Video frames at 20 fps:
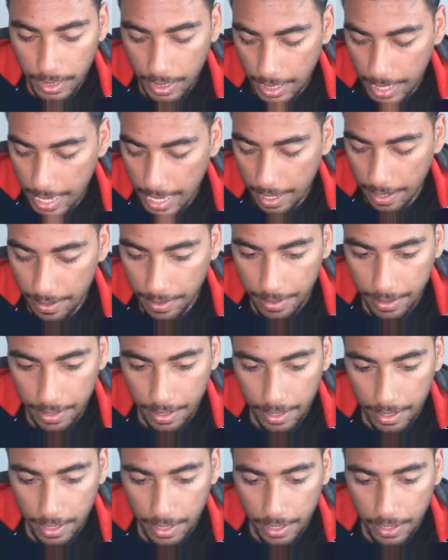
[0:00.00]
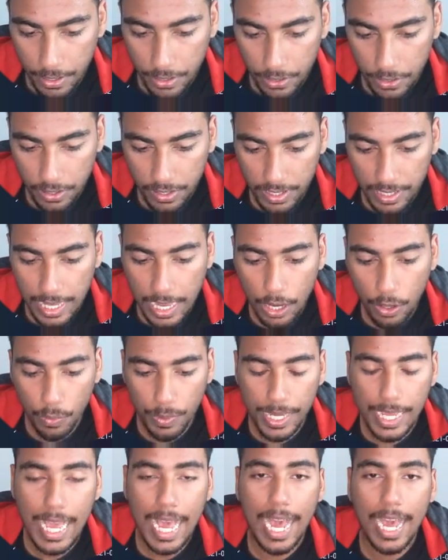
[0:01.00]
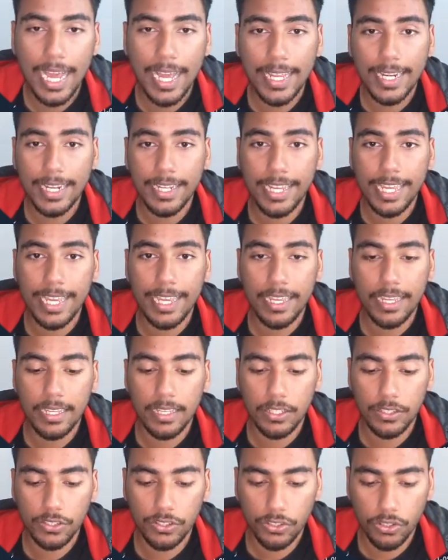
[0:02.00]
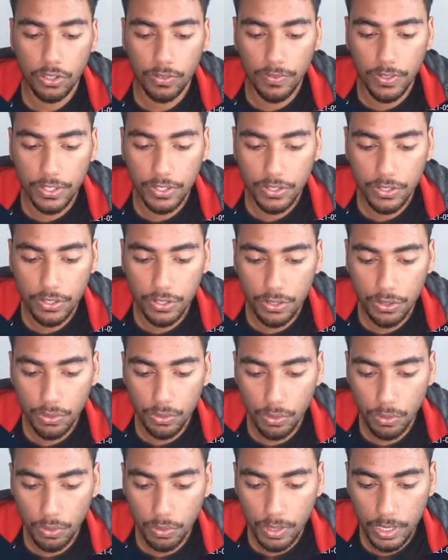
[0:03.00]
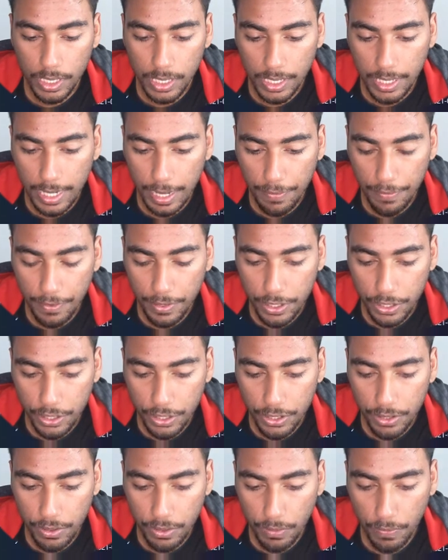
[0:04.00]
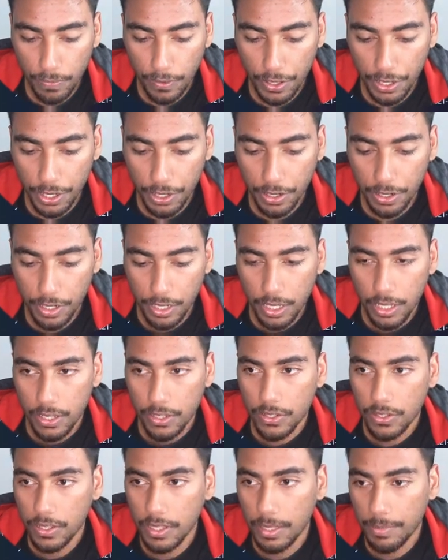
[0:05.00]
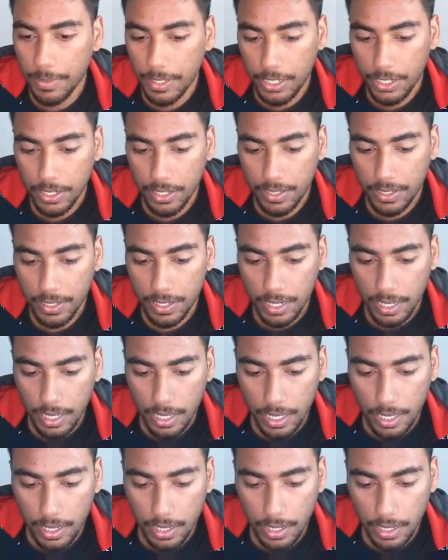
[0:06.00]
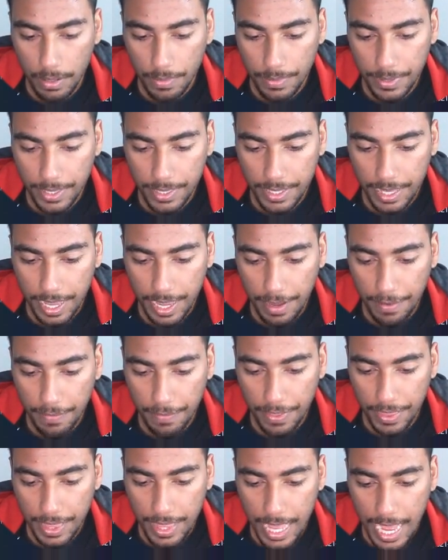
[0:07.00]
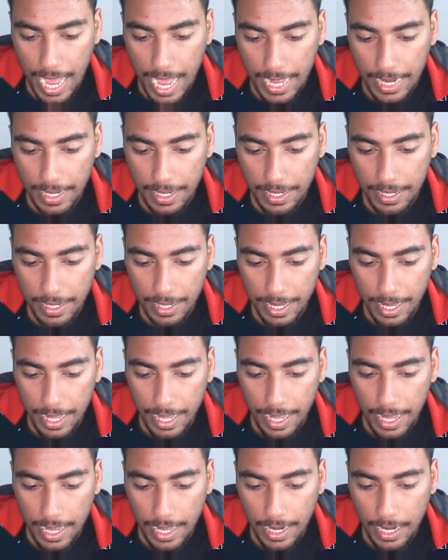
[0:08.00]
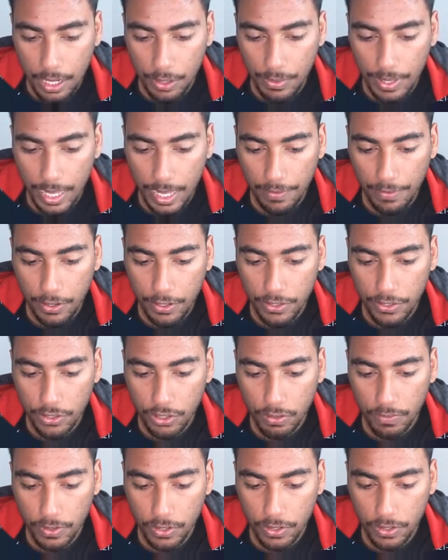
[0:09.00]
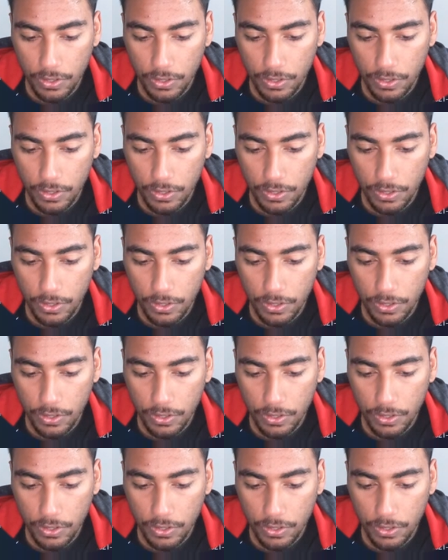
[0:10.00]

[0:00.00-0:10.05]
Yeah, so this is how we add a service to the definition over here. So let me just um, save that. And now we have our server.